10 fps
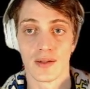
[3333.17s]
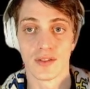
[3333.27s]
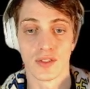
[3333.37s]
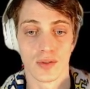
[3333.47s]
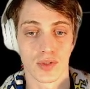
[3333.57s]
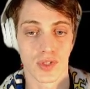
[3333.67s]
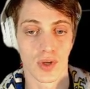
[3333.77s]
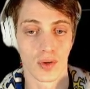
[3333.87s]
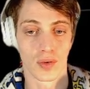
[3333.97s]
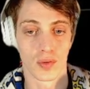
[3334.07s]
do
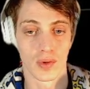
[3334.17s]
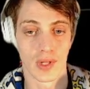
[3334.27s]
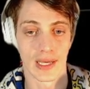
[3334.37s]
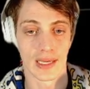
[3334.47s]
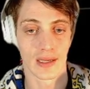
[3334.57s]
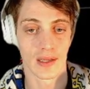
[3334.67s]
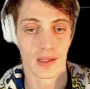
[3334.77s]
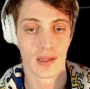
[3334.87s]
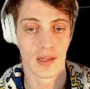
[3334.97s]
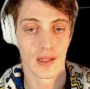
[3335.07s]
so like
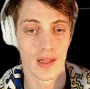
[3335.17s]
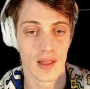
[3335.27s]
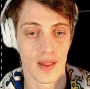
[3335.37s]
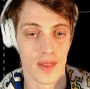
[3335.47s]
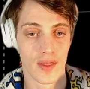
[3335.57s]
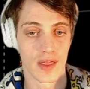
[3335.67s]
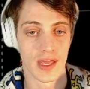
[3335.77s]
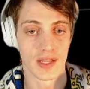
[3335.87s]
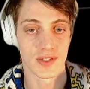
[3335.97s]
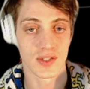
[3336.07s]

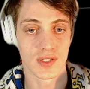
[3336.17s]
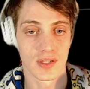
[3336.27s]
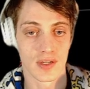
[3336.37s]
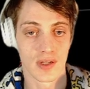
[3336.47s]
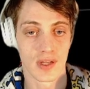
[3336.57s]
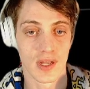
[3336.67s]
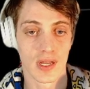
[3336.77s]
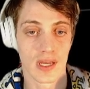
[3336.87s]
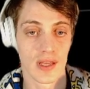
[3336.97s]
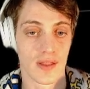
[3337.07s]
this,
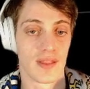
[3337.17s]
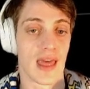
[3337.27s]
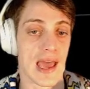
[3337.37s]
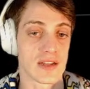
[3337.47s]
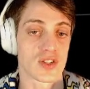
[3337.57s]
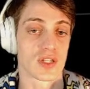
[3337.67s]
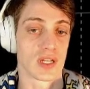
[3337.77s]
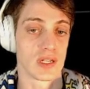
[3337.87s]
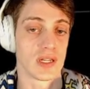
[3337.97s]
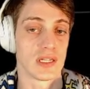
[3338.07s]
that
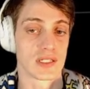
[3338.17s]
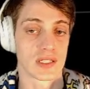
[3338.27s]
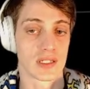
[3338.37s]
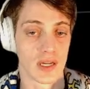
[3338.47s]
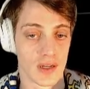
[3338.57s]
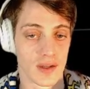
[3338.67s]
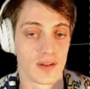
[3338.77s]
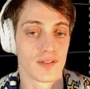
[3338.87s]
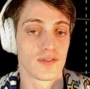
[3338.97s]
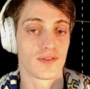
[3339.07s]
shit is
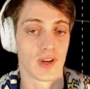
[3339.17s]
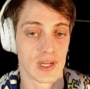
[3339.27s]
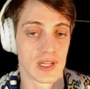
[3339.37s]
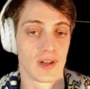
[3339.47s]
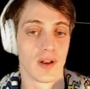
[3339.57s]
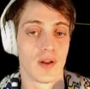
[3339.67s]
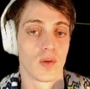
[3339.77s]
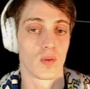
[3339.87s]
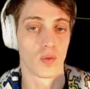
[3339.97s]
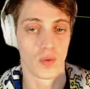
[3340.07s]
gonna fucking
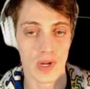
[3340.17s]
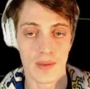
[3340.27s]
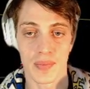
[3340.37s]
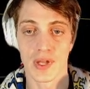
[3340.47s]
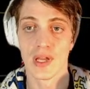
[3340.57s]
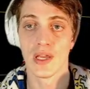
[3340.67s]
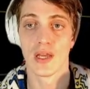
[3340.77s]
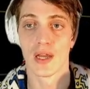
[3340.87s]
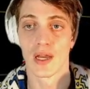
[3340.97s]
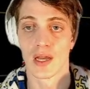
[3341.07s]
rip.
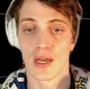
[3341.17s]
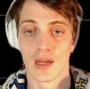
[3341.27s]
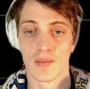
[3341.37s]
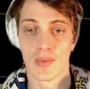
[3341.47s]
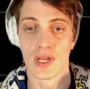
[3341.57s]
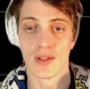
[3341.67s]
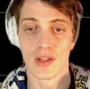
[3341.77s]
And then